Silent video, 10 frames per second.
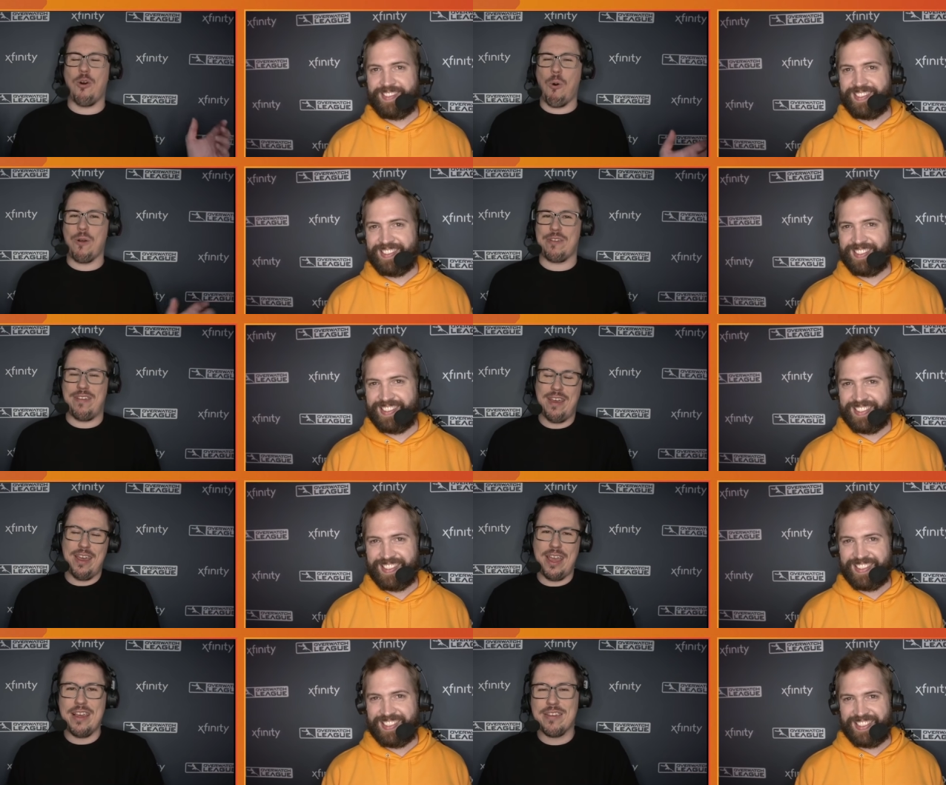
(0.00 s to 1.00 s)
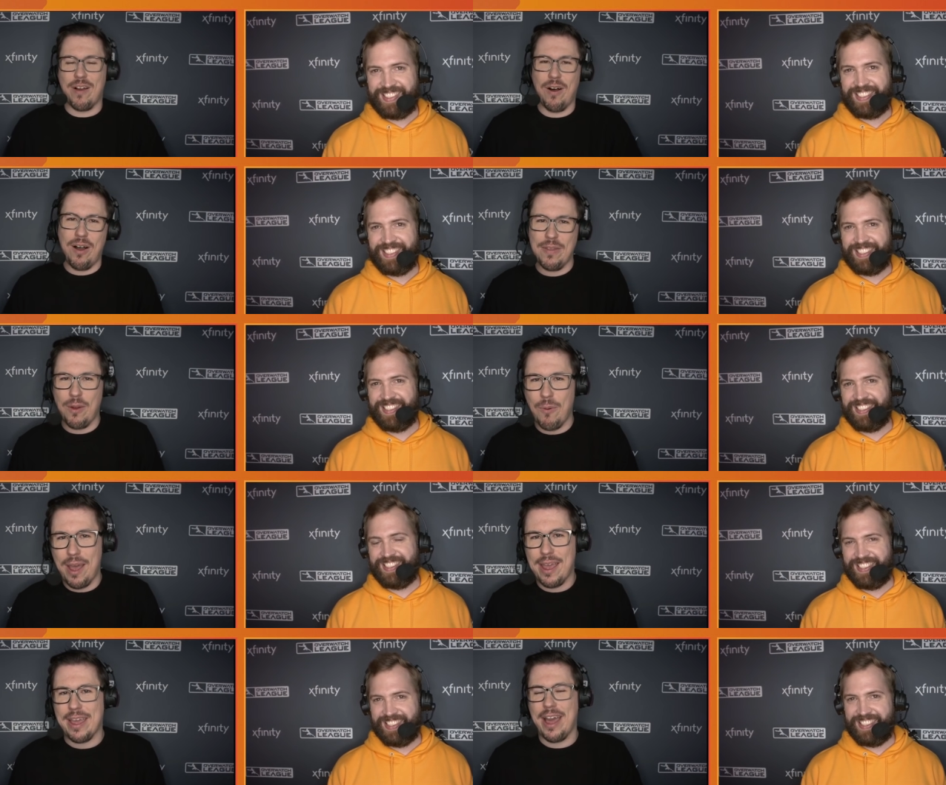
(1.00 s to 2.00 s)
Speaker 1: course is on the
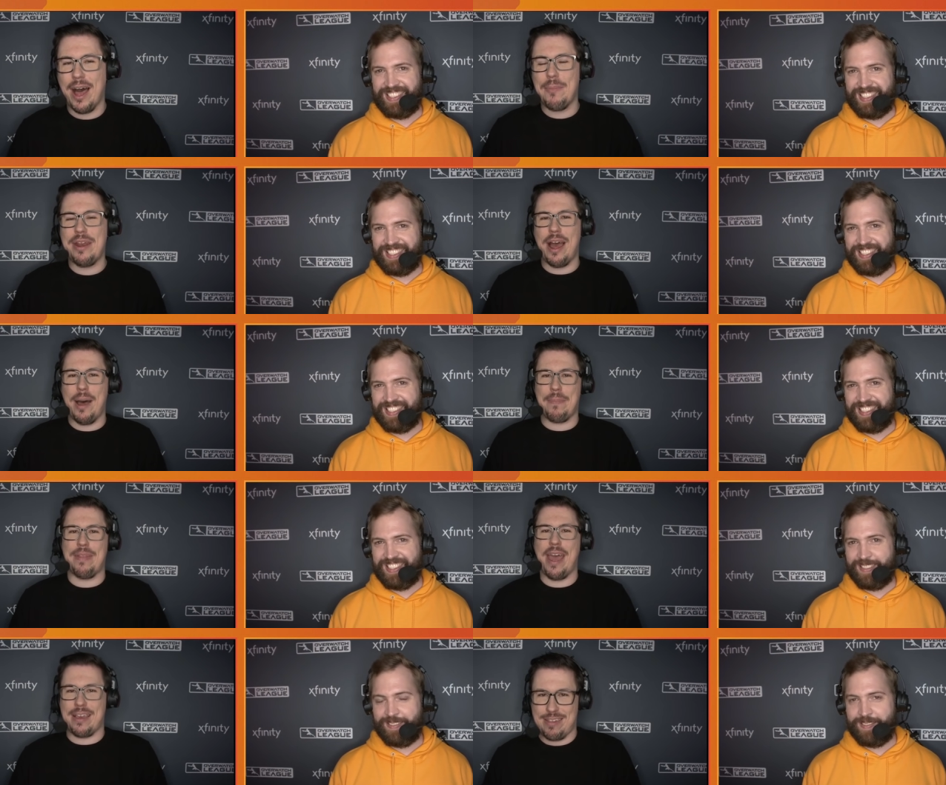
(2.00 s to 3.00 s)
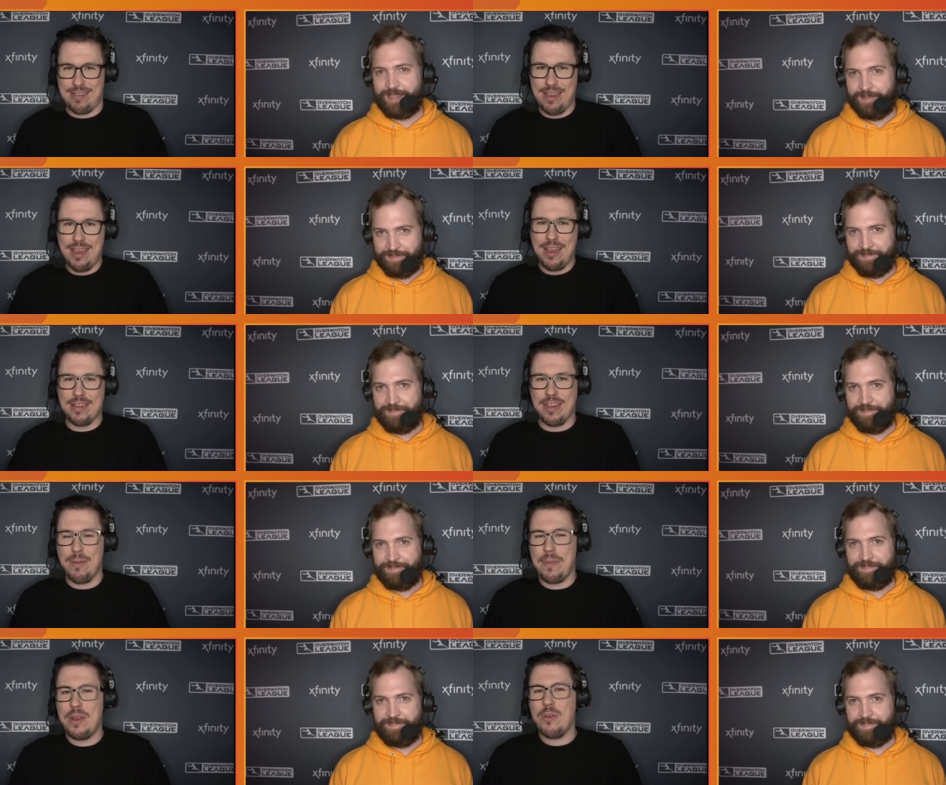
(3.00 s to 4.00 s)
way. Coming up next, it's
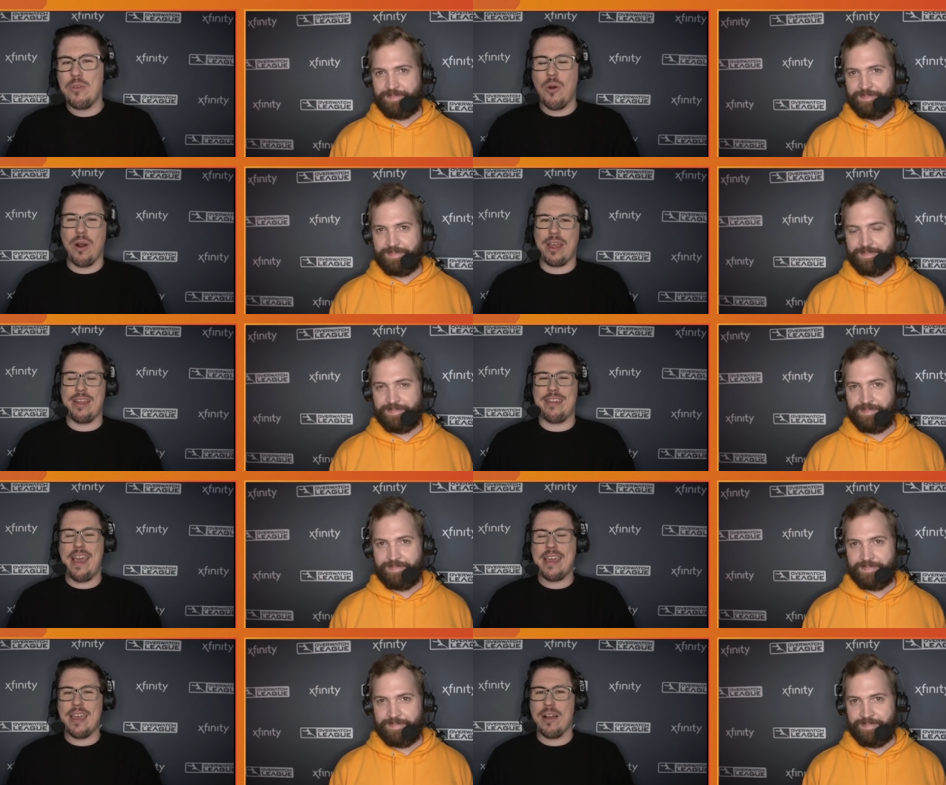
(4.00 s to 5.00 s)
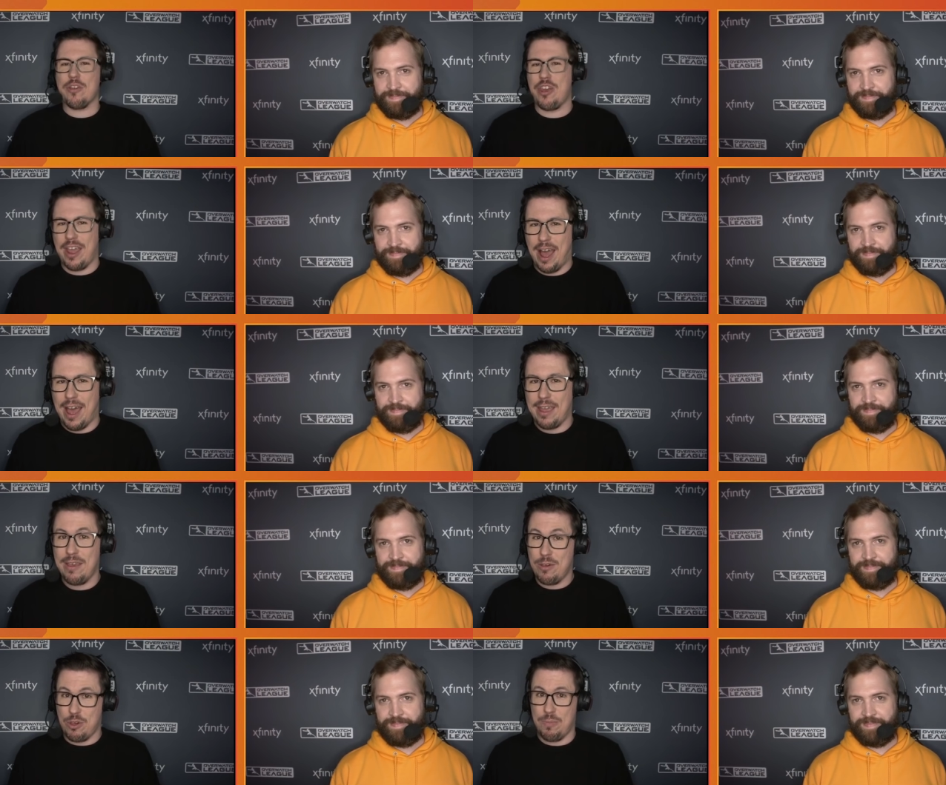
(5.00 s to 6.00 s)
going to be New York taking on Shanghai.
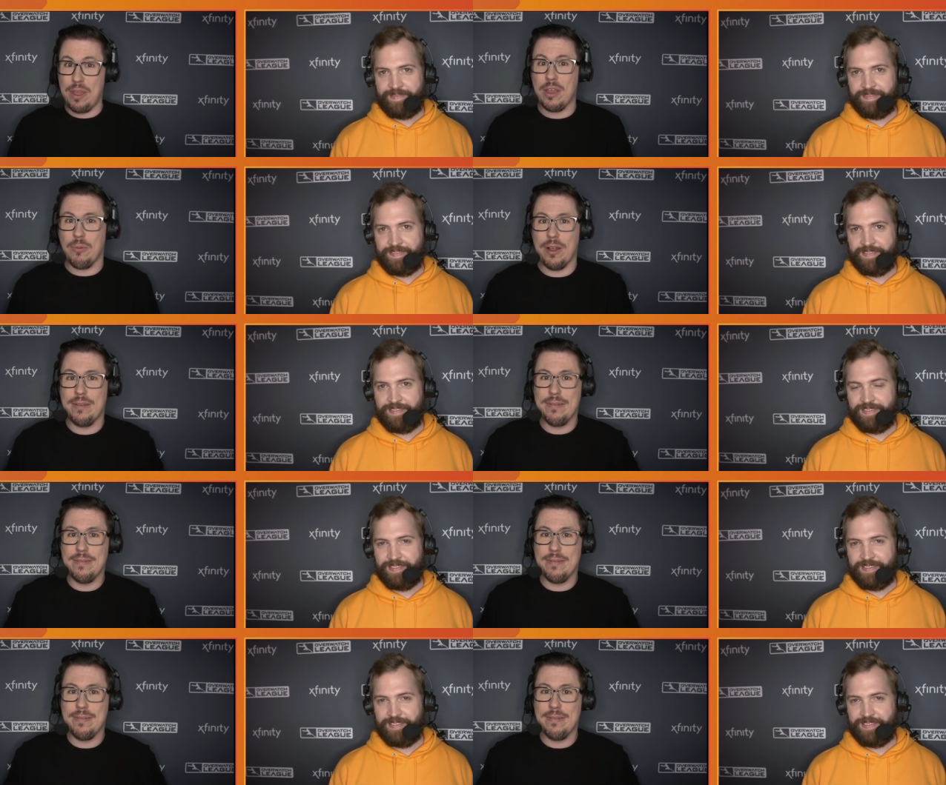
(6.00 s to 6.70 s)
Should be a good one.